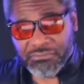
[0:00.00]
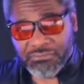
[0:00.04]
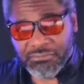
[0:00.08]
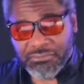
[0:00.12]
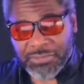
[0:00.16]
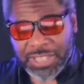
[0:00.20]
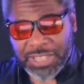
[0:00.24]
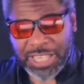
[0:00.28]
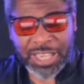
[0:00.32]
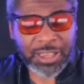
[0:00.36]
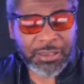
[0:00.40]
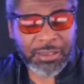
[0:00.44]

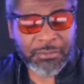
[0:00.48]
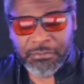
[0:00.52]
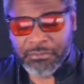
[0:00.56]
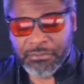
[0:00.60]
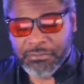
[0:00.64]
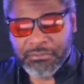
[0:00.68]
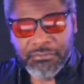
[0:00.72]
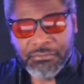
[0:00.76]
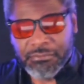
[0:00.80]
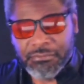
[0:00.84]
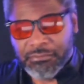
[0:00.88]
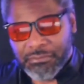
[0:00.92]
him
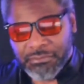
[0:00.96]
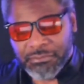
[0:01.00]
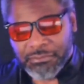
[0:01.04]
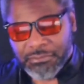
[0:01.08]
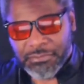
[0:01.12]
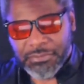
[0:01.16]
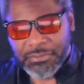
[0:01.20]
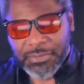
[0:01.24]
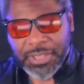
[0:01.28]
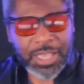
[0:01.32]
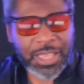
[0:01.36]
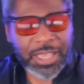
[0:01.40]

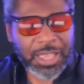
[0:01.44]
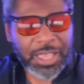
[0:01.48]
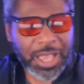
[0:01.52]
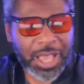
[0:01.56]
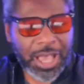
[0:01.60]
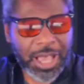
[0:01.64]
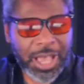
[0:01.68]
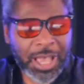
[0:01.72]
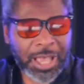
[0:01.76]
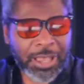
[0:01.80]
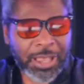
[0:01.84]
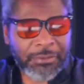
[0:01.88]

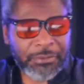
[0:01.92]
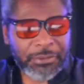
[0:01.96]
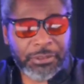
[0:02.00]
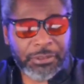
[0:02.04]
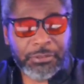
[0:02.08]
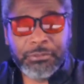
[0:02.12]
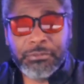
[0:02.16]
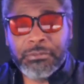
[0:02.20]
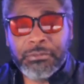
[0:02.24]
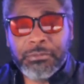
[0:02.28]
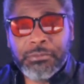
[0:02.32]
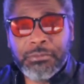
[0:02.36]
uh
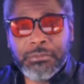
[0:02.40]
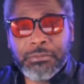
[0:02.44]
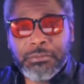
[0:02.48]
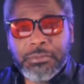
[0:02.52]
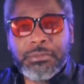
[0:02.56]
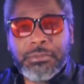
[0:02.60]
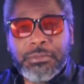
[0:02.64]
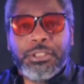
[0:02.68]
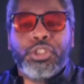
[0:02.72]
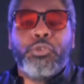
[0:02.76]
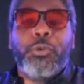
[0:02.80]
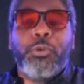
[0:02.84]

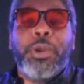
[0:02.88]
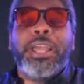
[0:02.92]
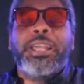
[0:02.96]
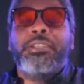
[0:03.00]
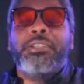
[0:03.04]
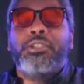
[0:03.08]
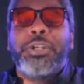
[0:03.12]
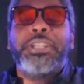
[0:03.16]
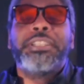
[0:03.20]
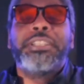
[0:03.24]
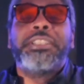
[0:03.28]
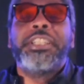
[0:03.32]

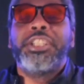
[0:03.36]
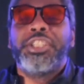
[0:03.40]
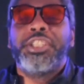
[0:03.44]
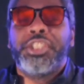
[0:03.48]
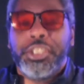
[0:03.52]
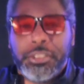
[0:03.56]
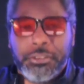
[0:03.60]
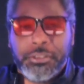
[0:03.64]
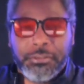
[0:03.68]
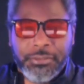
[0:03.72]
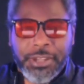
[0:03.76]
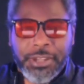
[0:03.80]

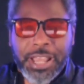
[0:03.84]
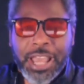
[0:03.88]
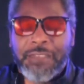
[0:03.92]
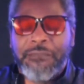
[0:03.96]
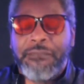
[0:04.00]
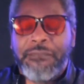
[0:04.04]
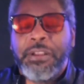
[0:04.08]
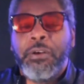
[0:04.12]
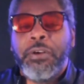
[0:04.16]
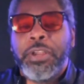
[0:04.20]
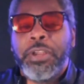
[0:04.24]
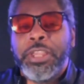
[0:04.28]
transition at a
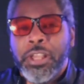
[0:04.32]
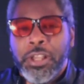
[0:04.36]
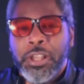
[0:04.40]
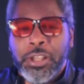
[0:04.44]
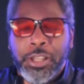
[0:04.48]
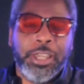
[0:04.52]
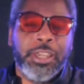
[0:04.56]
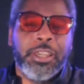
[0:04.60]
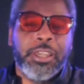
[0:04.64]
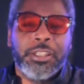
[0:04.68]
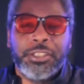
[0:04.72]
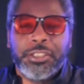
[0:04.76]
very young
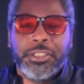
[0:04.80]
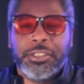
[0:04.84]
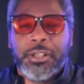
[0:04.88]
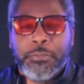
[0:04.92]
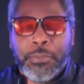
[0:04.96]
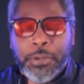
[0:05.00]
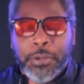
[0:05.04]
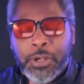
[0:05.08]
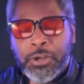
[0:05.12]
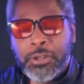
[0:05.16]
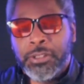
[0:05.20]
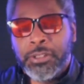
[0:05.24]
age,
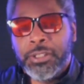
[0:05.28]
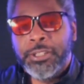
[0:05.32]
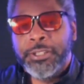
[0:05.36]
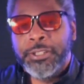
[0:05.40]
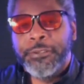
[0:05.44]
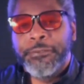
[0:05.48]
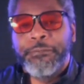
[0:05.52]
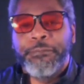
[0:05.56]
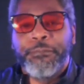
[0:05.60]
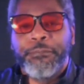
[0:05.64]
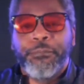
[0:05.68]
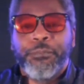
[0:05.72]
apparently.
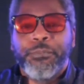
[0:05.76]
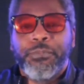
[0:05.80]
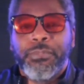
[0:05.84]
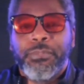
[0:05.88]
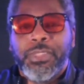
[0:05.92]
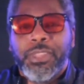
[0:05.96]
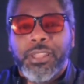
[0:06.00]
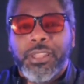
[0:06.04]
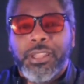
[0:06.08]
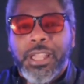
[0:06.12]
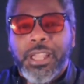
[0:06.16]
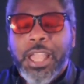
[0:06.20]

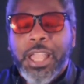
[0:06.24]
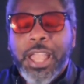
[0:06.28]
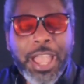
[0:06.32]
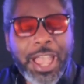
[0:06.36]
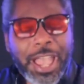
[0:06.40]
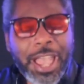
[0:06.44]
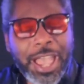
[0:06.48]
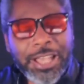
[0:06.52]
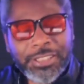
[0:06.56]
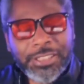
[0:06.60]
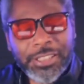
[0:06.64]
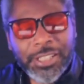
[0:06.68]

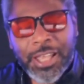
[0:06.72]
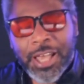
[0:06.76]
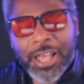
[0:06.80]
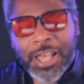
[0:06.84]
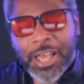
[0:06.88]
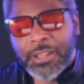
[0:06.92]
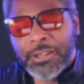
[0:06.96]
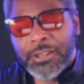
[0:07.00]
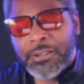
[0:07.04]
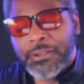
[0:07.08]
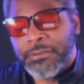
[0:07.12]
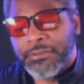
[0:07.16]
As a
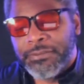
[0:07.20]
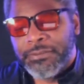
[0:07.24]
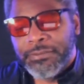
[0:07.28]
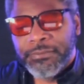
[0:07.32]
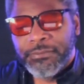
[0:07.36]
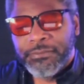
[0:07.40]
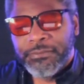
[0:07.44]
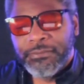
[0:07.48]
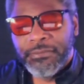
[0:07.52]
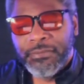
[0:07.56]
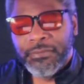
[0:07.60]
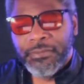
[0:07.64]
lot of
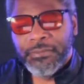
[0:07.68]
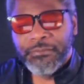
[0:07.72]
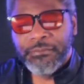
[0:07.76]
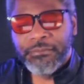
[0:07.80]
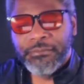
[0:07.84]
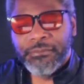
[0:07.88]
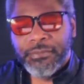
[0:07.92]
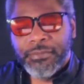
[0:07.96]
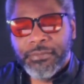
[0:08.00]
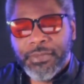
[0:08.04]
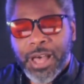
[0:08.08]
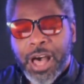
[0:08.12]

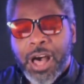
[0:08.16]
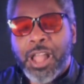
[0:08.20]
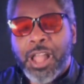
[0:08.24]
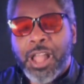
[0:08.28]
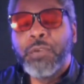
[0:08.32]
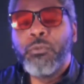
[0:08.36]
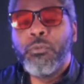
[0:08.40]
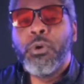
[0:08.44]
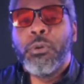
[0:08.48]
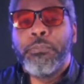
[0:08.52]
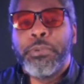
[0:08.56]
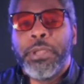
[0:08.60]

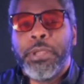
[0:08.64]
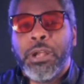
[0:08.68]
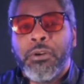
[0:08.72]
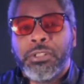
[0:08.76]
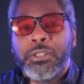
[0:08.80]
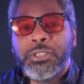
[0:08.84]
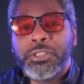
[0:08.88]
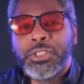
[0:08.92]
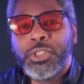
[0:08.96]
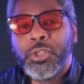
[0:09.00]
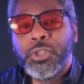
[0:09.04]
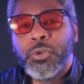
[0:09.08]
Hollywood
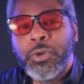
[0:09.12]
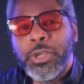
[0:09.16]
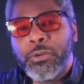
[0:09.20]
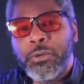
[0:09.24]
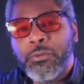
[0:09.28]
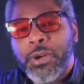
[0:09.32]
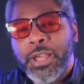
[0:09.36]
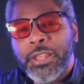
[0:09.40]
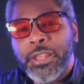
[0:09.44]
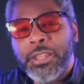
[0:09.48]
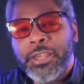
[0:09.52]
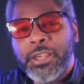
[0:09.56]
parents are doing
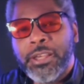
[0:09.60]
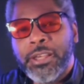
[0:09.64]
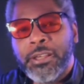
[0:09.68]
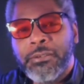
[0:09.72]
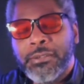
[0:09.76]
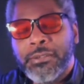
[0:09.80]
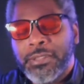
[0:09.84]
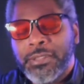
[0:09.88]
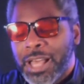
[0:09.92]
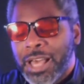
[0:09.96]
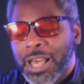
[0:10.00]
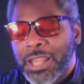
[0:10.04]
right now.
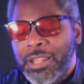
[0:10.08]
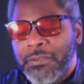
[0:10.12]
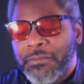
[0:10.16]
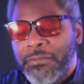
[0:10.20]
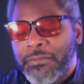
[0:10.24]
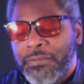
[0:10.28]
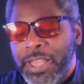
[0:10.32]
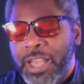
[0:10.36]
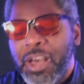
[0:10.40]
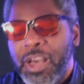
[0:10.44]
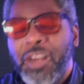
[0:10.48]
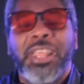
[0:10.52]
A lot
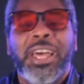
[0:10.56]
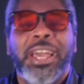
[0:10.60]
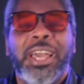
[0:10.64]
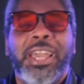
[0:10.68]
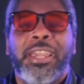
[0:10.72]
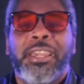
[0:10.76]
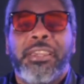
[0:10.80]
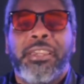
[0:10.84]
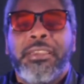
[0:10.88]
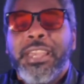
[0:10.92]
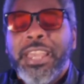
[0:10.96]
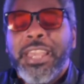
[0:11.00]
of
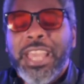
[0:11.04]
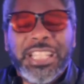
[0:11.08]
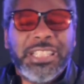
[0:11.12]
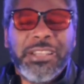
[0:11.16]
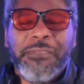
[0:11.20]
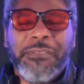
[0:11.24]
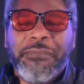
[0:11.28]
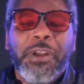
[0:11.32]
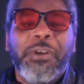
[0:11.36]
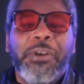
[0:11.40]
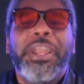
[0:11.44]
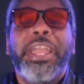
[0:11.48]
LA. It's a
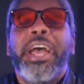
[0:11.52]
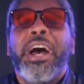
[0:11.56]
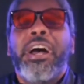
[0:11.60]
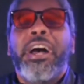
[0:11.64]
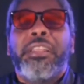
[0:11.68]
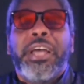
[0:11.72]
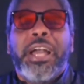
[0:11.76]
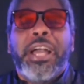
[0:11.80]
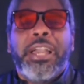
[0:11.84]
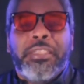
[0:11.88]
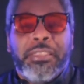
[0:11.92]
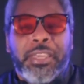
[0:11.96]
very
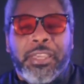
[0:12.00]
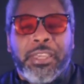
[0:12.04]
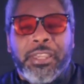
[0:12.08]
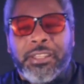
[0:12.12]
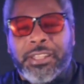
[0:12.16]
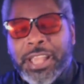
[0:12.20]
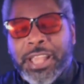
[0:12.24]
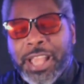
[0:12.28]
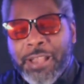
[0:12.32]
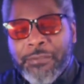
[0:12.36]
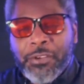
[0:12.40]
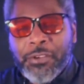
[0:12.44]
LA thing
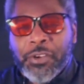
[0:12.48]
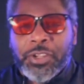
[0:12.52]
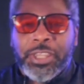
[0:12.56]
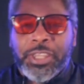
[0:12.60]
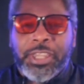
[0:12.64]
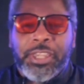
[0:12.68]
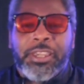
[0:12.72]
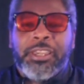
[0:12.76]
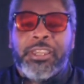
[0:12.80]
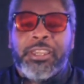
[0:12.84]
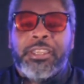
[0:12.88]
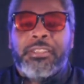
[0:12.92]
to have your
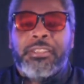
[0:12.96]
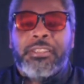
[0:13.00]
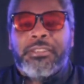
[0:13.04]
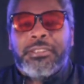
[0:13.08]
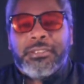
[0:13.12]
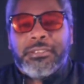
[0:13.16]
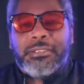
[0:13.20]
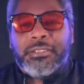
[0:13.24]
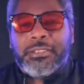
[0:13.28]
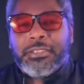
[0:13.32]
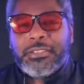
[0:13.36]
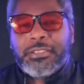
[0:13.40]
kid
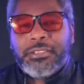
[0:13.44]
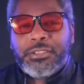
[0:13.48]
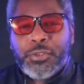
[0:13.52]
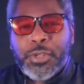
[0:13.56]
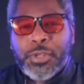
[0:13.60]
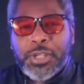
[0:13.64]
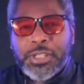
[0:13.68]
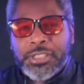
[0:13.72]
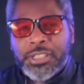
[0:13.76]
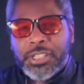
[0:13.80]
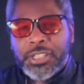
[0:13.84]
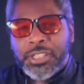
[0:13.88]

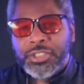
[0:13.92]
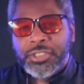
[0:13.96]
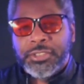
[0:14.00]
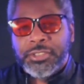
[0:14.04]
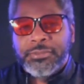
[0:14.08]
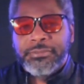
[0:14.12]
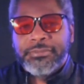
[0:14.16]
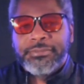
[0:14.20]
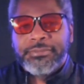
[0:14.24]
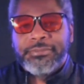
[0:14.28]
transition.